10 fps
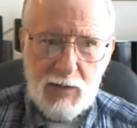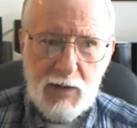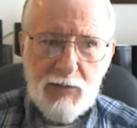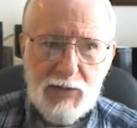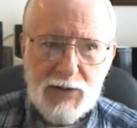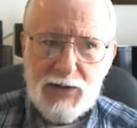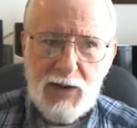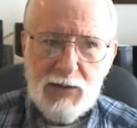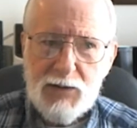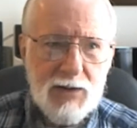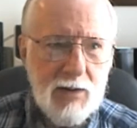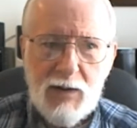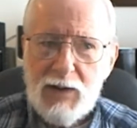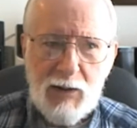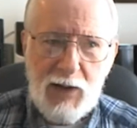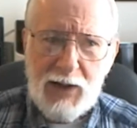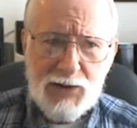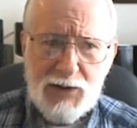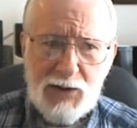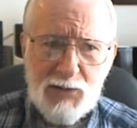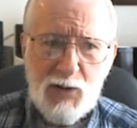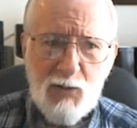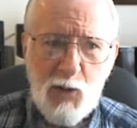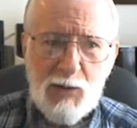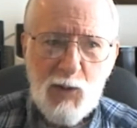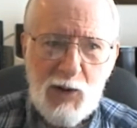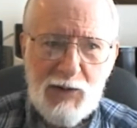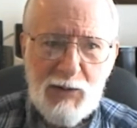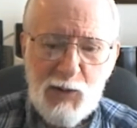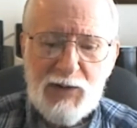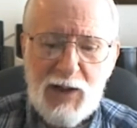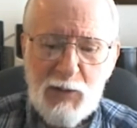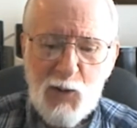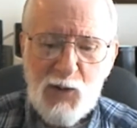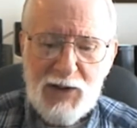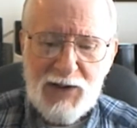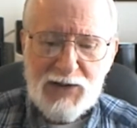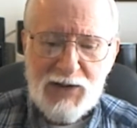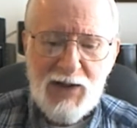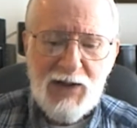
of the sentence, etc., what that word is.